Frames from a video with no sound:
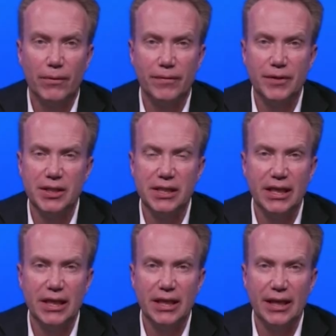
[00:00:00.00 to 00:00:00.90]
where we
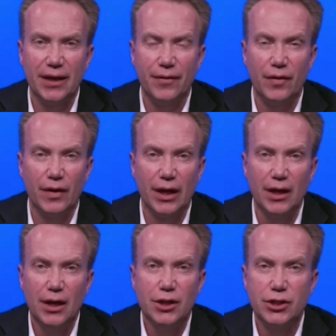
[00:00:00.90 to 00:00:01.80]
see that uh,
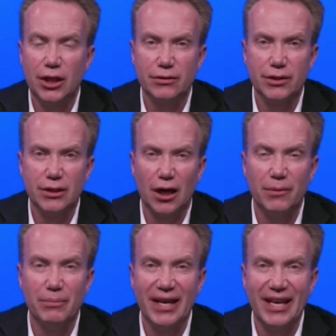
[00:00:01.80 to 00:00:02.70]
children
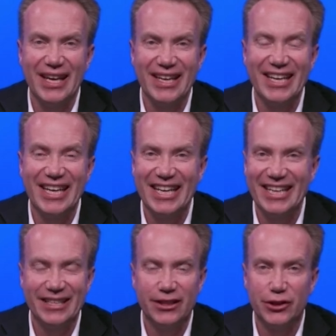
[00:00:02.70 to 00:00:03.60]
are being
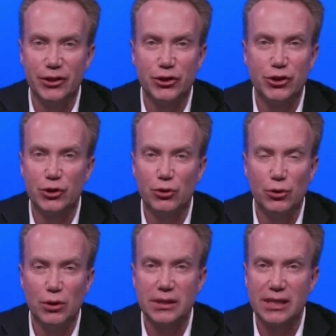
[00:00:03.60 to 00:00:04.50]
killed in their
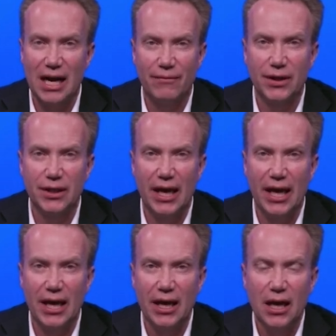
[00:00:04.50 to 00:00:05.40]
schools every
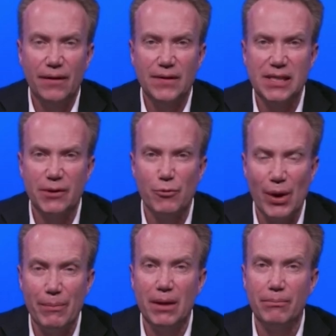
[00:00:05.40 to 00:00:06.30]
day. You see
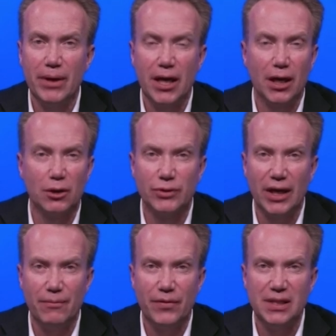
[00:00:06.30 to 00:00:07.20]
women being
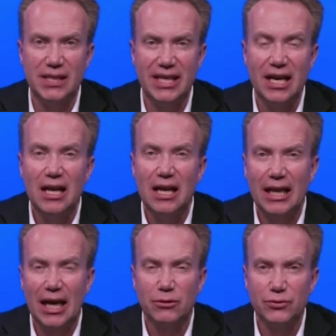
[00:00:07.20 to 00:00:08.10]
raped. We see
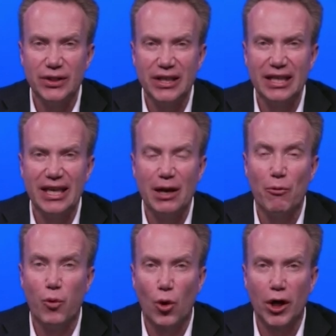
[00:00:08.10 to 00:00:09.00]
like really
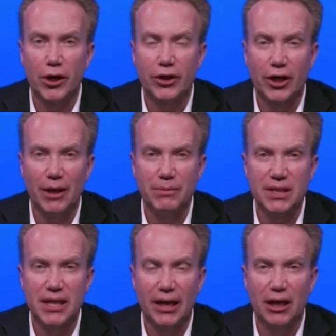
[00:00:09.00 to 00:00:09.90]
war
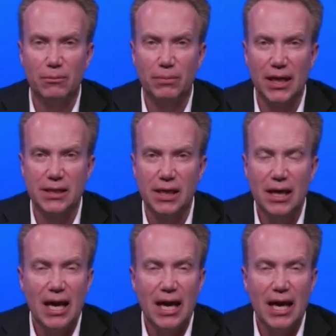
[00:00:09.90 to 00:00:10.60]
crimes taking place.